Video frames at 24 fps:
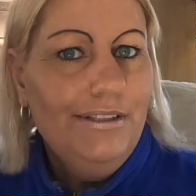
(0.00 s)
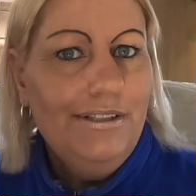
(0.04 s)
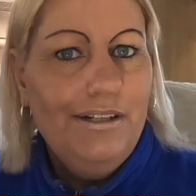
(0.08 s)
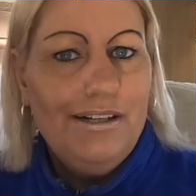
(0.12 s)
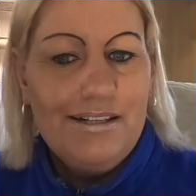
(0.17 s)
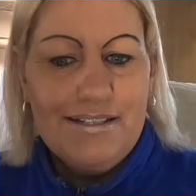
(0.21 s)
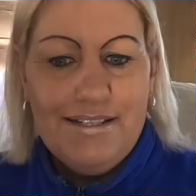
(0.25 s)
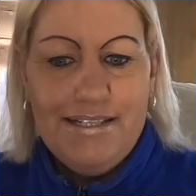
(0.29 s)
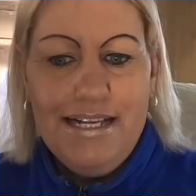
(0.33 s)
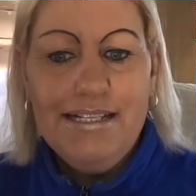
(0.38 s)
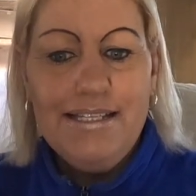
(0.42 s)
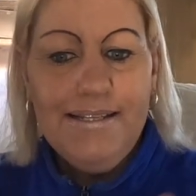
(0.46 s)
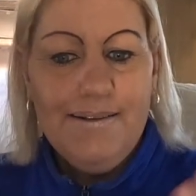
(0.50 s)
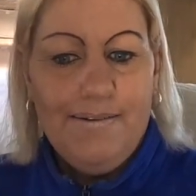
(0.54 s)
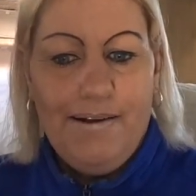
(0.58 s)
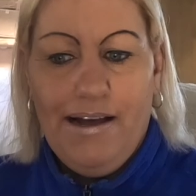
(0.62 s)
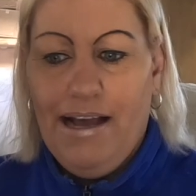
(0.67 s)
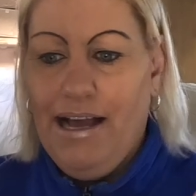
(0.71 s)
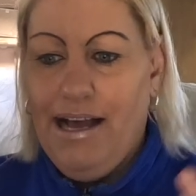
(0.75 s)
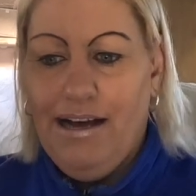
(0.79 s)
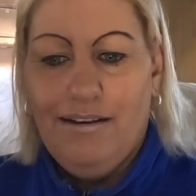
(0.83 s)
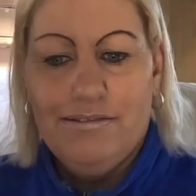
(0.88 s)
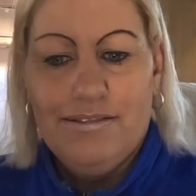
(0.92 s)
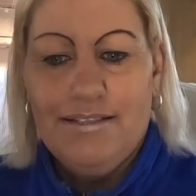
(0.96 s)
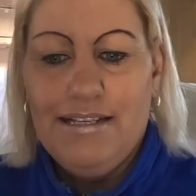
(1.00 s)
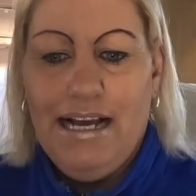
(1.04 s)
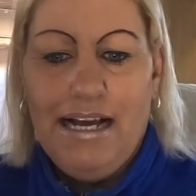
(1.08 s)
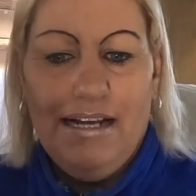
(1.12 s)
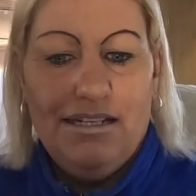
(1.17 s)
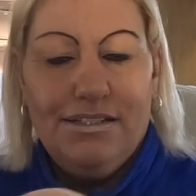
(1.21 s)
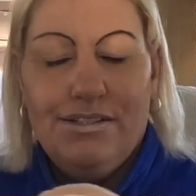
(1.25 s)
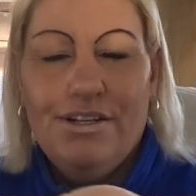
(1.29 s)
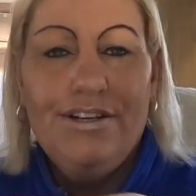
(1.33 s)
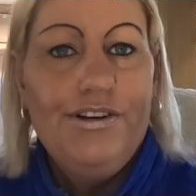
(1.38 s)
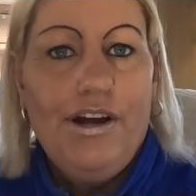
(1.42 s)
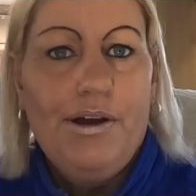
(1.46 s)
I said to her how
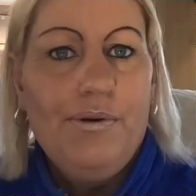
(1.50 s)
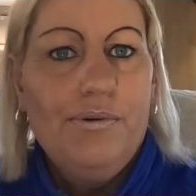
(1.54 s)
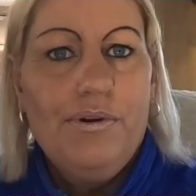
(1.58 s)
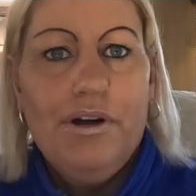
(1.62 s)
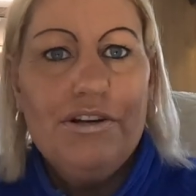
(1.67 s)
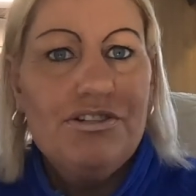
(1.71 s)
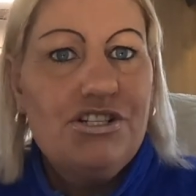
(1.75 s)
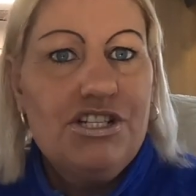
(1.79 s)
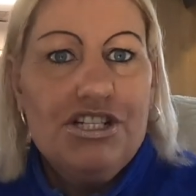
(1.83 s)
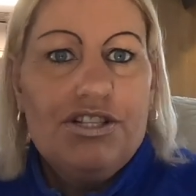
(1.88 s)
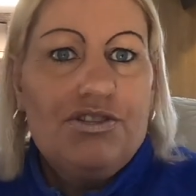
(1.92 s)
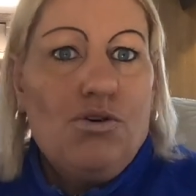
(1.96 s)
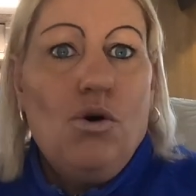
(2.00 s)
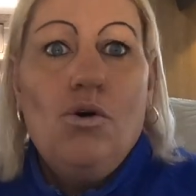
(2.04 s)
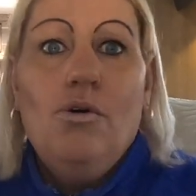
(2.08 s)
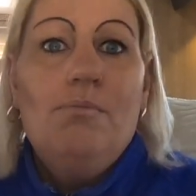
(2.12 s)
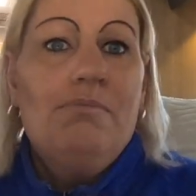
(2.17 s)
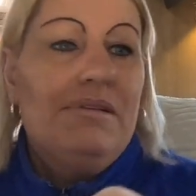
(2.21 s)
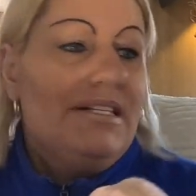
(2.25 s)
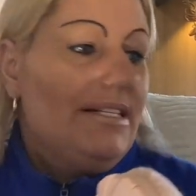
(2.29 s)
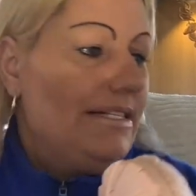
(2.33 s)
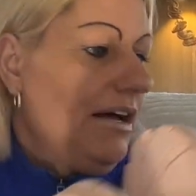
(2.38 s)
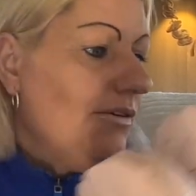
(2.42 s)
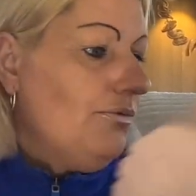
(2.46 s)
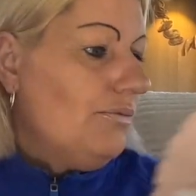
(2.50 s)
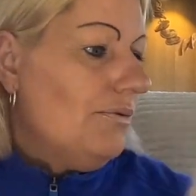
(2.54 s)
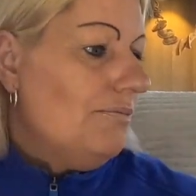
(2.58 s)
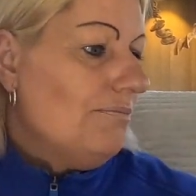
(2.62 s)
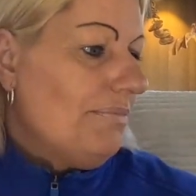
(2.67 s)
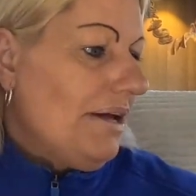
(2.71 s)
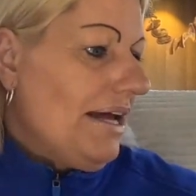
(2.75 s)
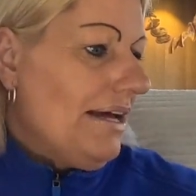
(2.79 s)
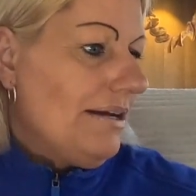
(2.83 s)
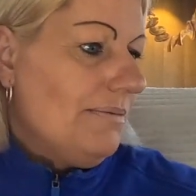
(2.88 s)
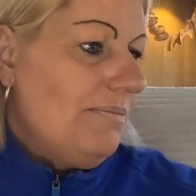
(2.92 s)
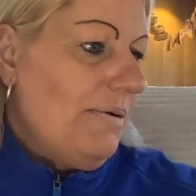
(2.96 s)
Dan, you know, I just all myself wouldn't
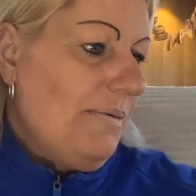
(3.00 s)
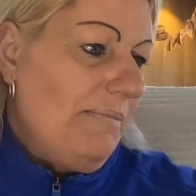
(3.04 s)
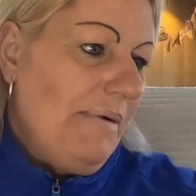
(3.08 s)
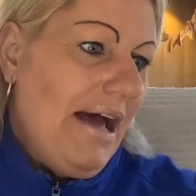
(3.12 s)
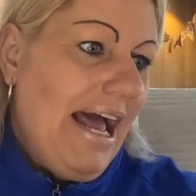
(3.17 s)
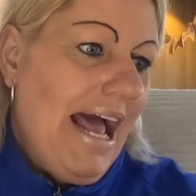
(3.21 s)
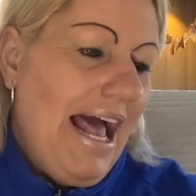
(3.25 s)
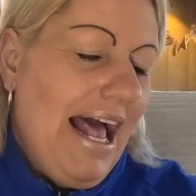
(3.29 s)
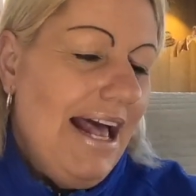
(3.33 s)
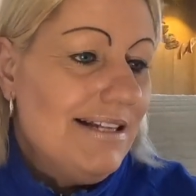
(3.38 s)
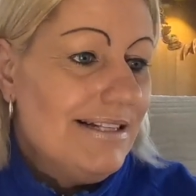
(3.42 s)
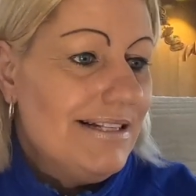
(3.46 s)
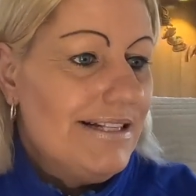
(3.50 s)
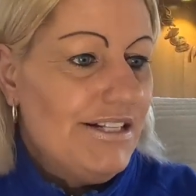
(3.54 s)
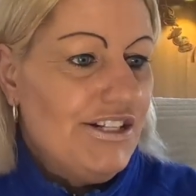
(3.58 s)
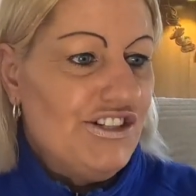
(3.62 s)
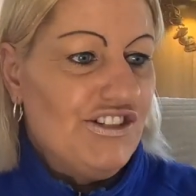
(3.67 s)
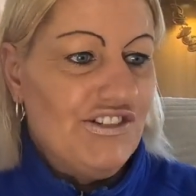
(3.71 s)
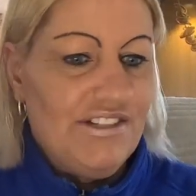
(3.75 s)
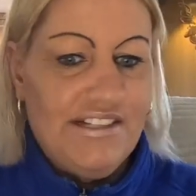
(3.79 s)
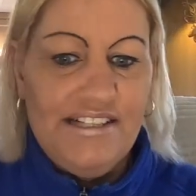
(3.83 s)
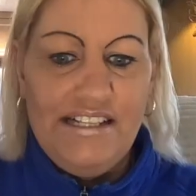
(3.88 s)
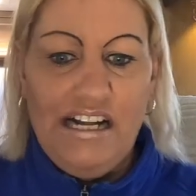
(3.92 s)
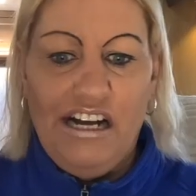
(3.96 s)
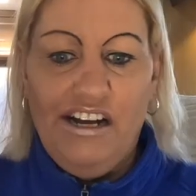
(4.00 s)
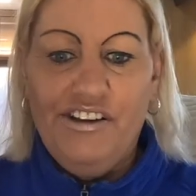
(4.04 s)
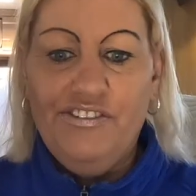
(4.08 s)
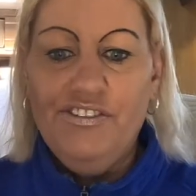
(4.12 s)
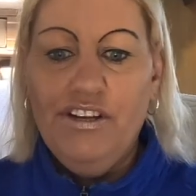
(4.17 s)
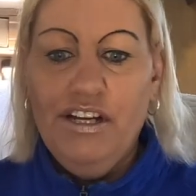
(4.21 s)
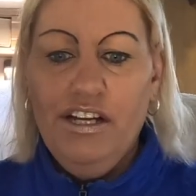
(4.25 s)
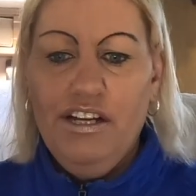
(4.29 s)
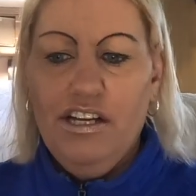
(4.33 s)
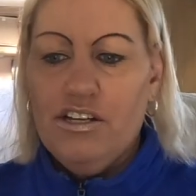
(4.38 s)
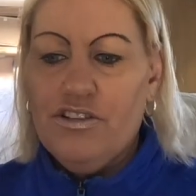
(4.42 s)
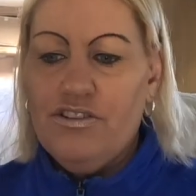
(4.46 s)
be able to put my hands on stuff.
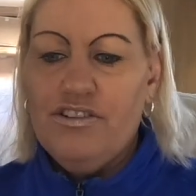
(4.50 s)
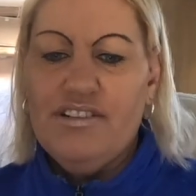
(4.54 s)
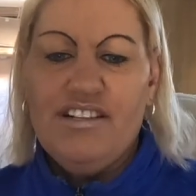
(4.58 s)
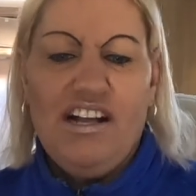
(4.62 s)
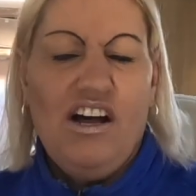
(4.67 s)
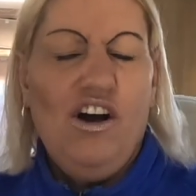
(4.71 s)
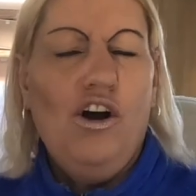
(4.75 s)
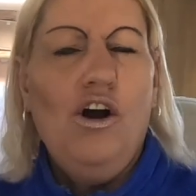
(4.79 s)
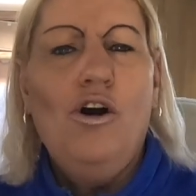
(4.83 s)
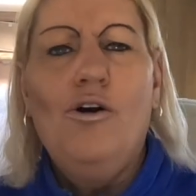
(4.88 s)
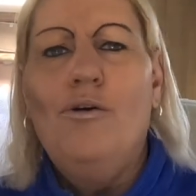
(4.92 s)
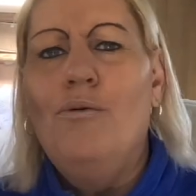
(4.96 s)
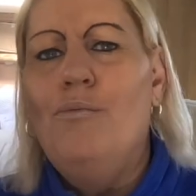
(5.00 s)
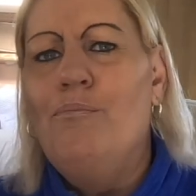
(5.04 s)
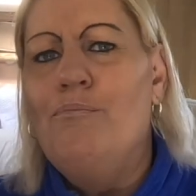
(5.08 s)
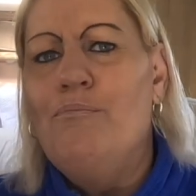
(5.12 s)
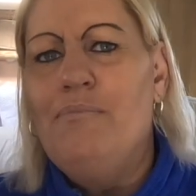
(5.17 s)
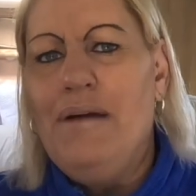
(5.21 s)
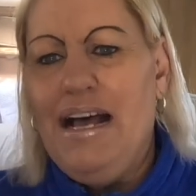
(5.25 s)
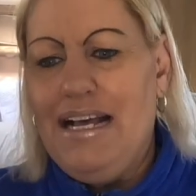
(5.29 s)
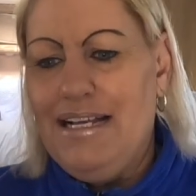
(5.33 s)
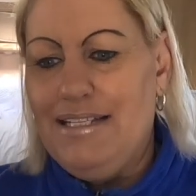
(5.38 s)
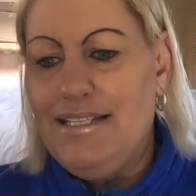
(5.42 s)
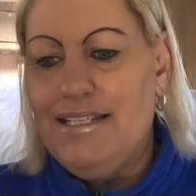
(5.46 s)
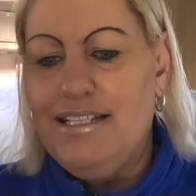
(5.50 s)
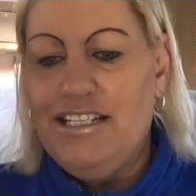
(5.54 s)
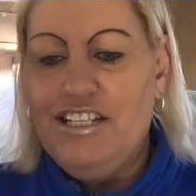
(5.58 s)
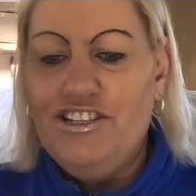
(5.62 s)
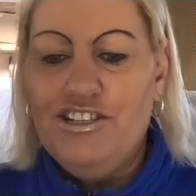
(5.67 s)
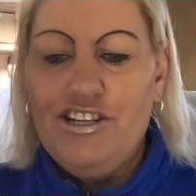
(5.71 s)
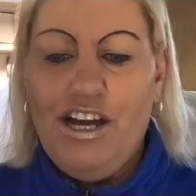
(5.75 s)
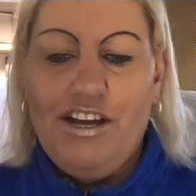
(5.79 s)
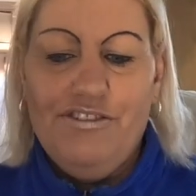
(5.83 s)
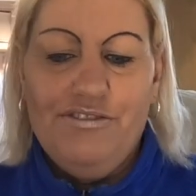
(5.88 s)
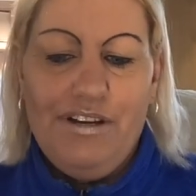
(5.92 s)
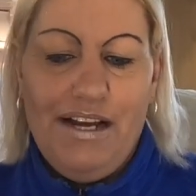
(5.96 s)
She's like, Mazzy,
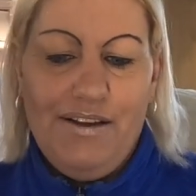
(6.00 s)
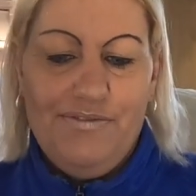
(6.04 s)
you don't